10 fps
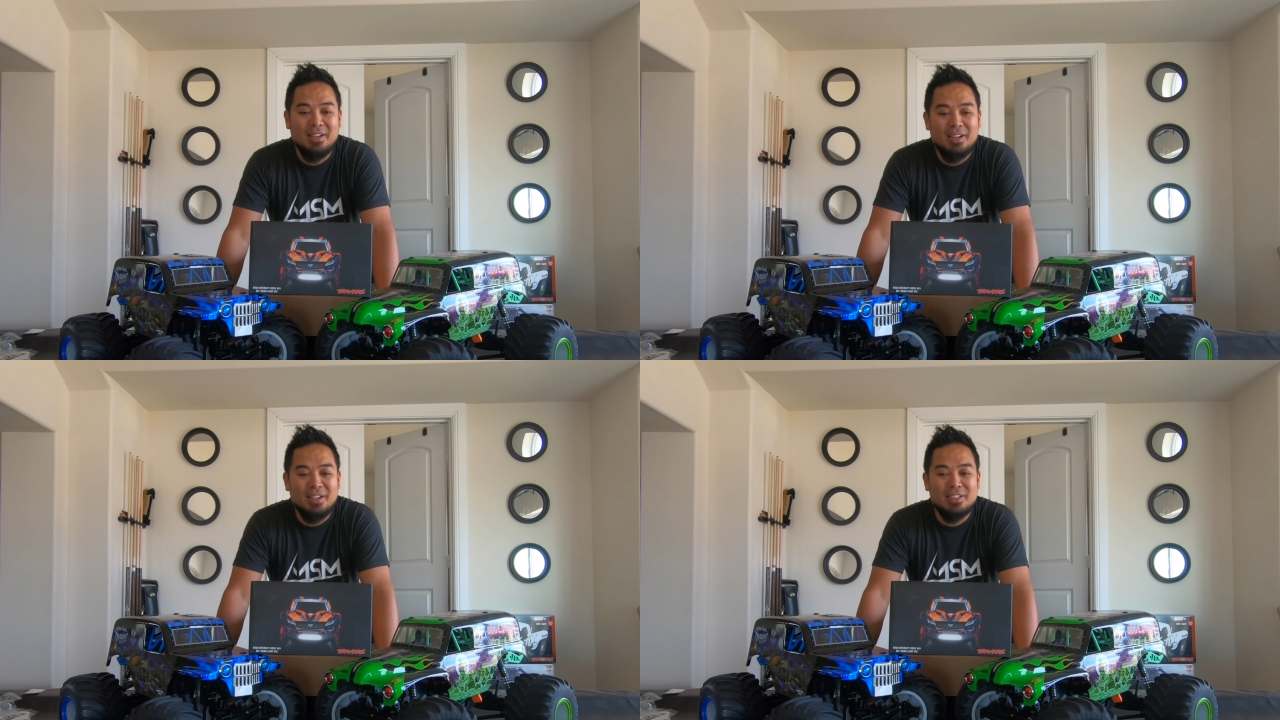
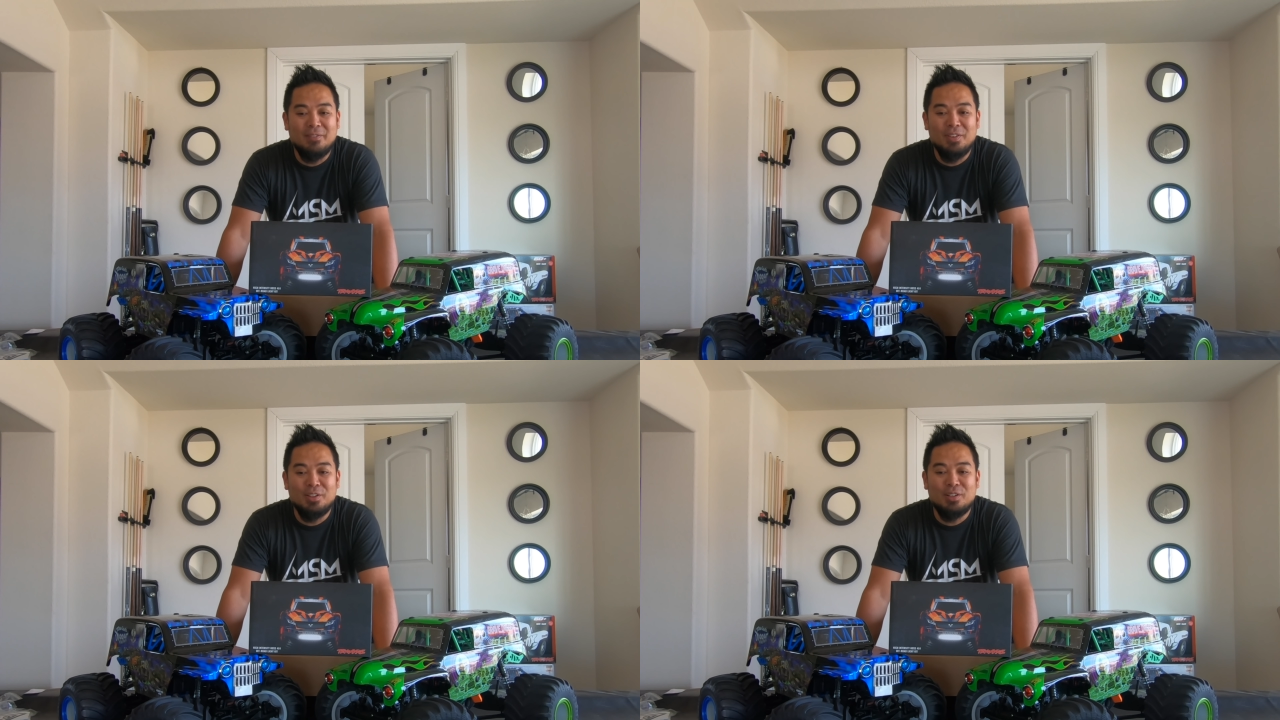
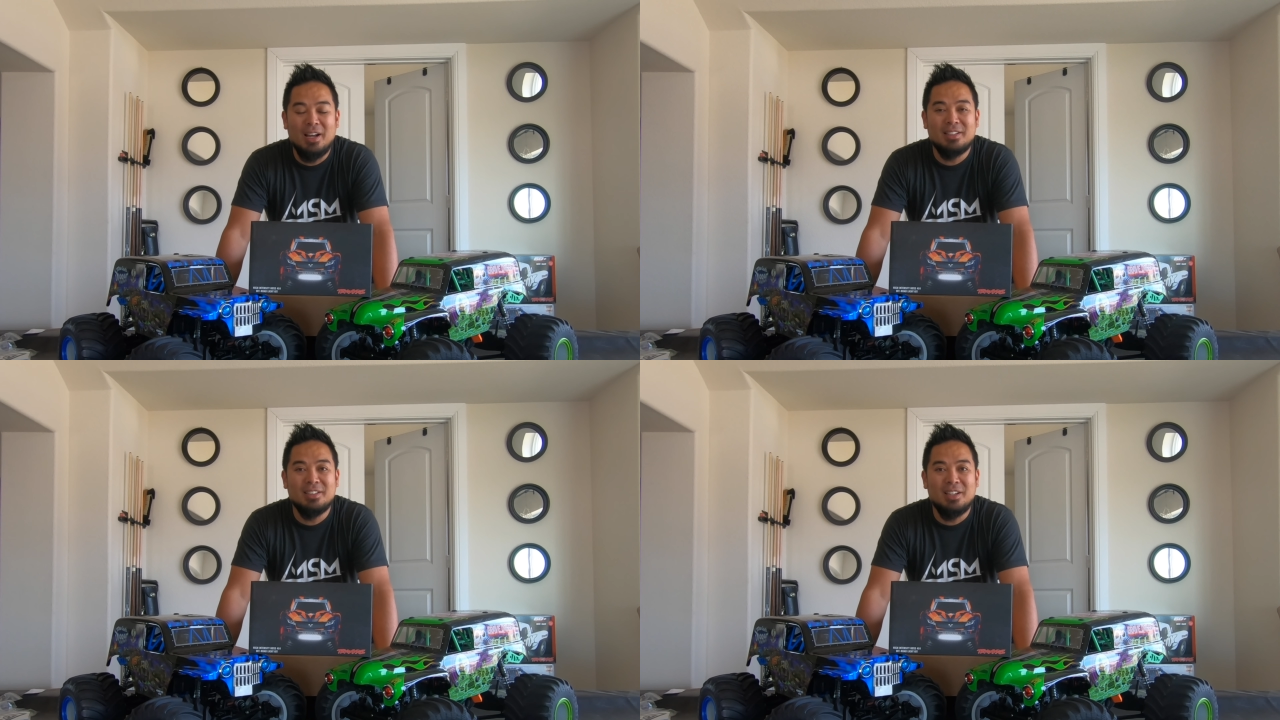except for the
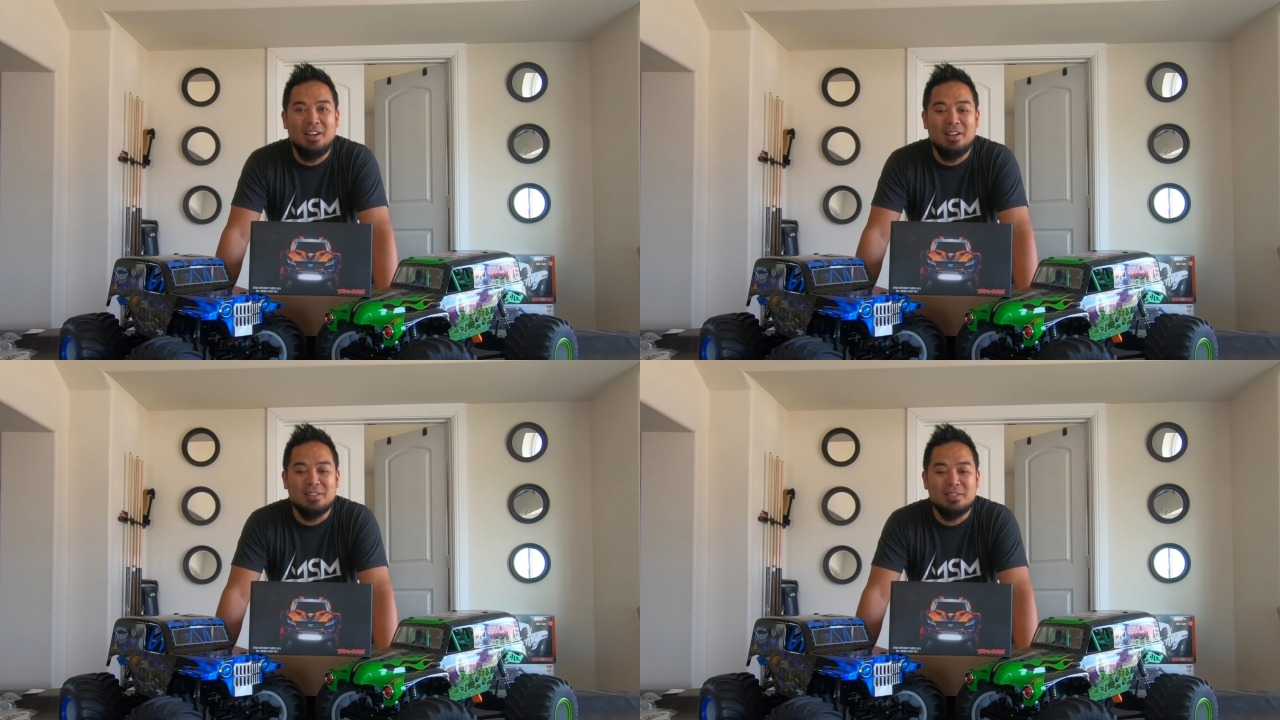Traxxas
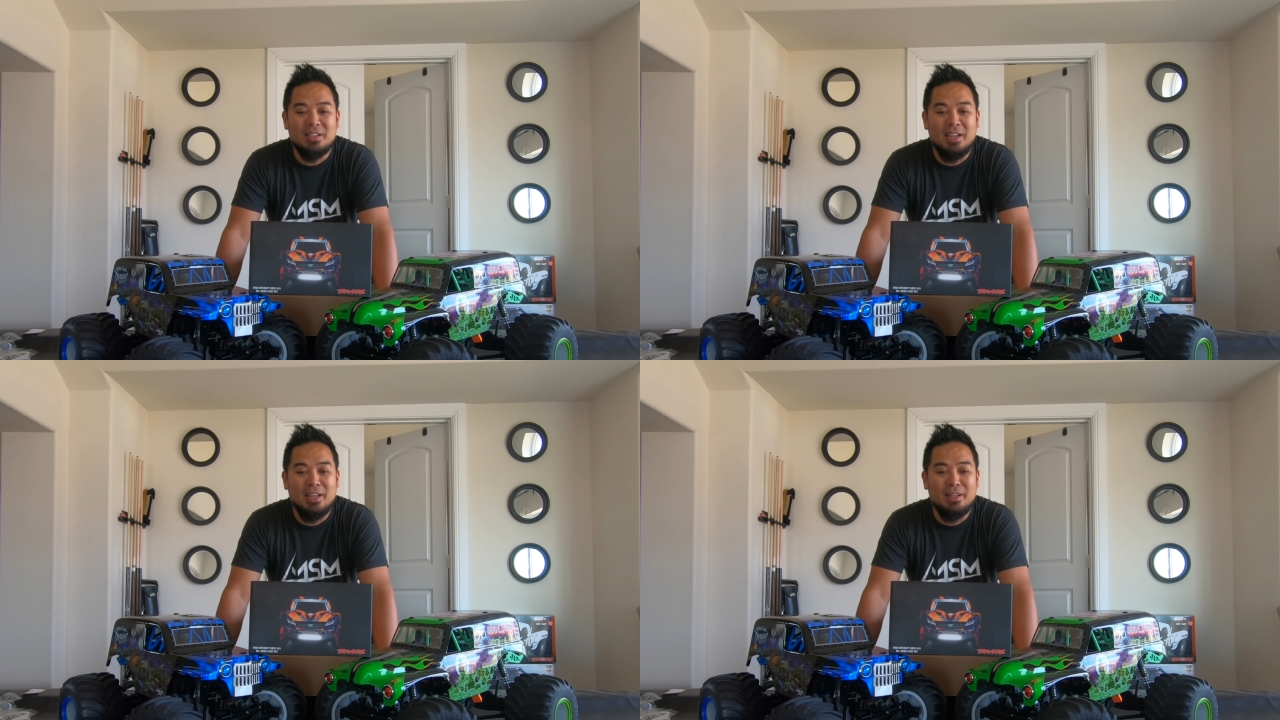Hoss.
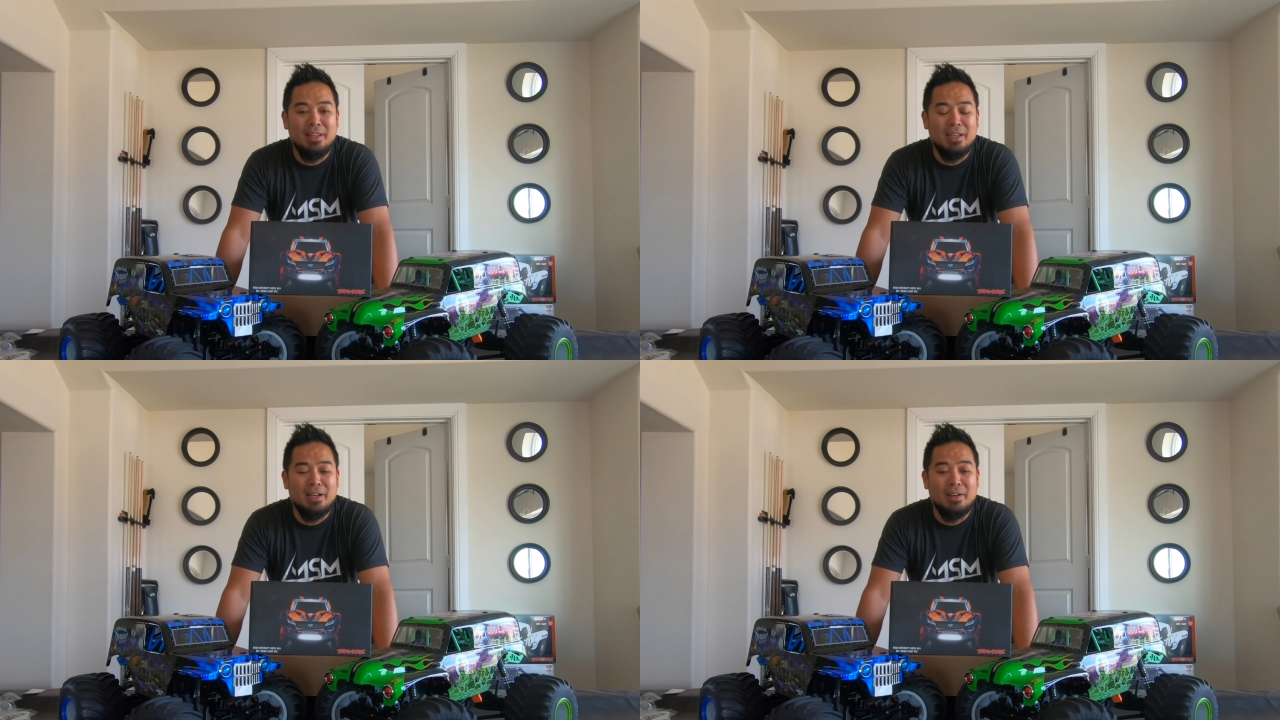And
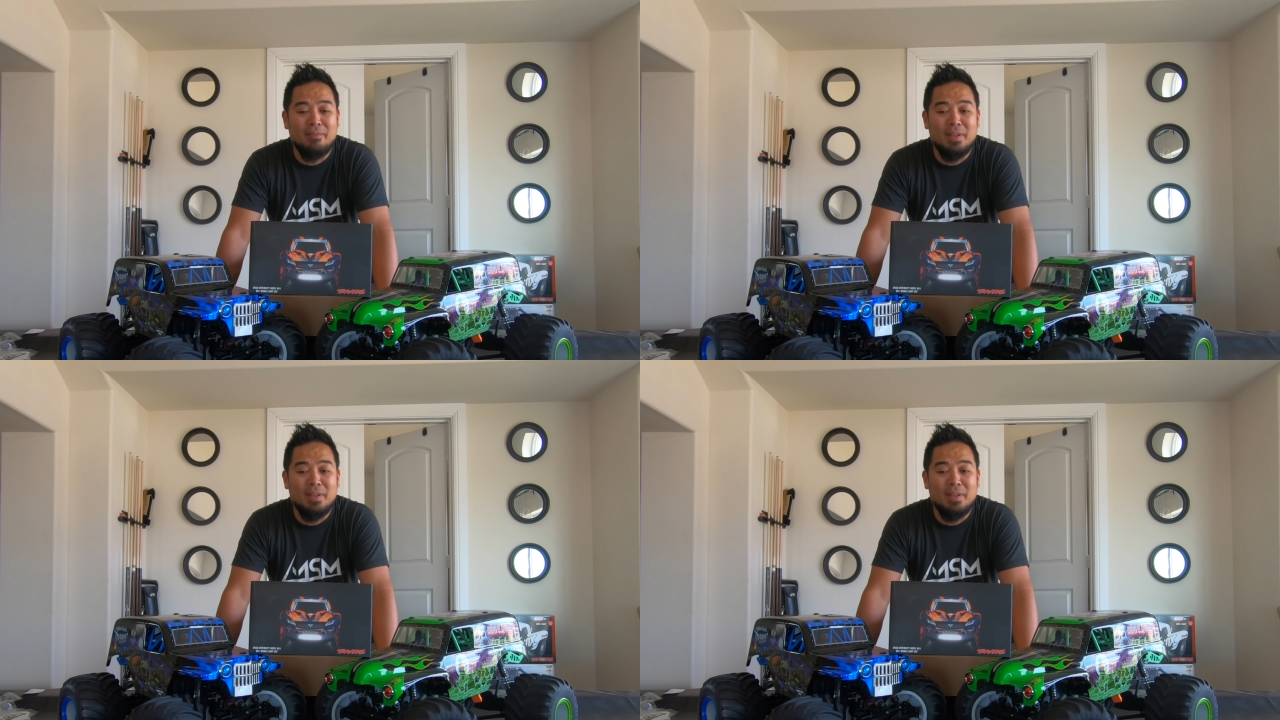the uh,